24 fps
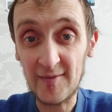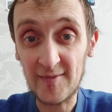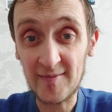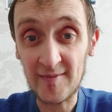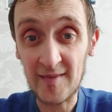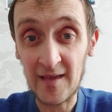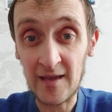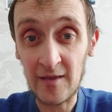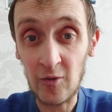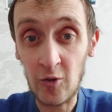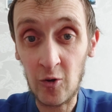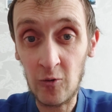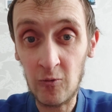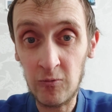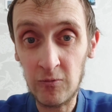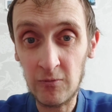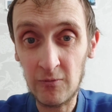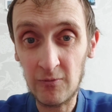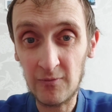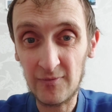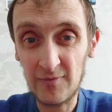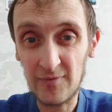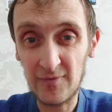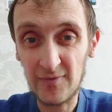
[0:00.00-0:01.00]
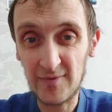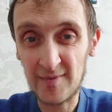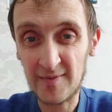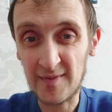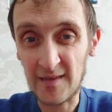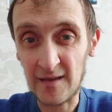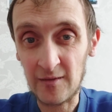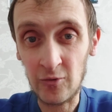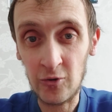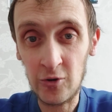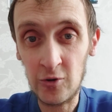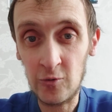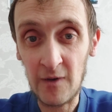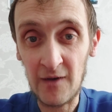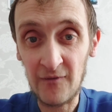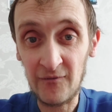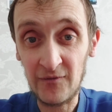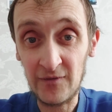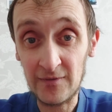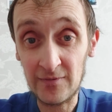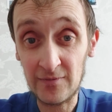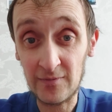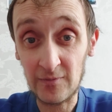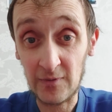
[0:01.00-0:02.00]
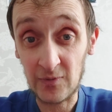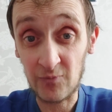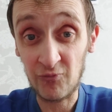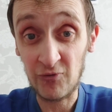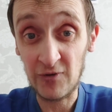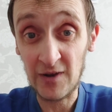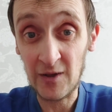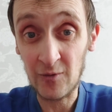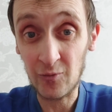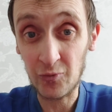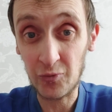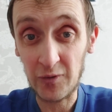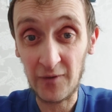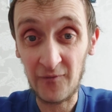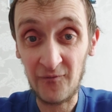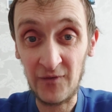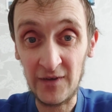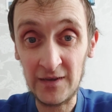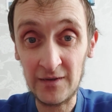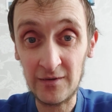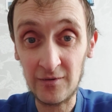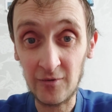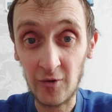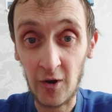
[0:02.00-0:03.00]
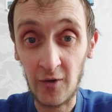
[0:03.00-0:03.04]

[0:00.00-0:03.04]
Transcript: Salou, whatever he's pronounced, I think.